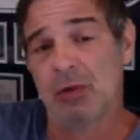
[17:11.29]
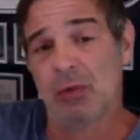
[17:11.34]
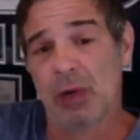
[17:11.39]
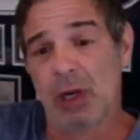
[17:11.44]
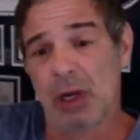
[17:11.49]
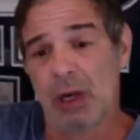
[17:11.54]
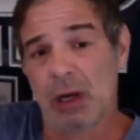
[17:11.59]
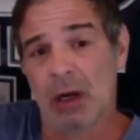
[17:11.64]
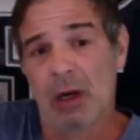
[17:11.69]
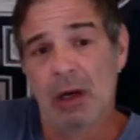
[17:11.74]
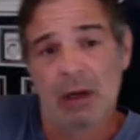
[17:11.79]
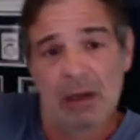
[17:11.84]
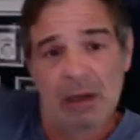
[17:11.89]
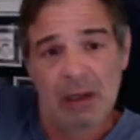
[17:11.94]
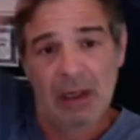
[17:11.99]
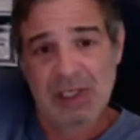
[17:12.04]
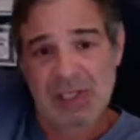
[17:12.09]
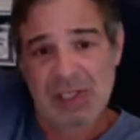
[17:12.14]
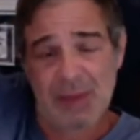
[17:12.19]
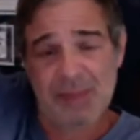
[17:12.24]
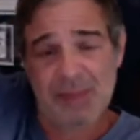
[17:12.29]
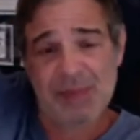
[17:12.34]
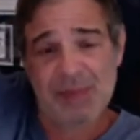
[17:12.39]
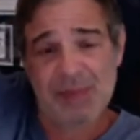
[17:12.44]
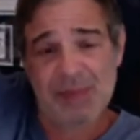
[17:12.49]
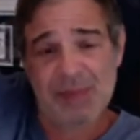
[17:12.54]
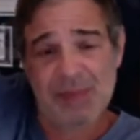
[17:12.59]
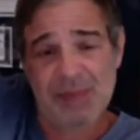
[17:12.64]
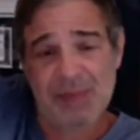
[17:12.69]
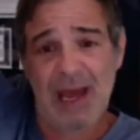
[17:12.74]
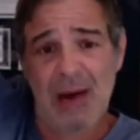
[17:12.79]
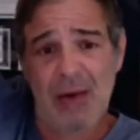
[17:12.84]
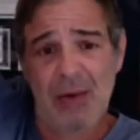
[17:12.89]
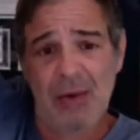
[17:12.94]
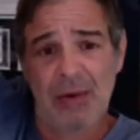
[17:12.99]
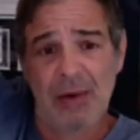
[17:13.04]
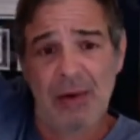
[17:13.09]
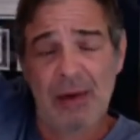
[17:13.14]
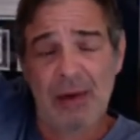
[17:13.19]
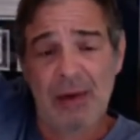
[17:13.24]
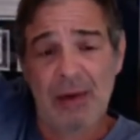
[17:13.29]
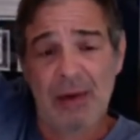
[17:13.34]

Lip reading: where it's upside down.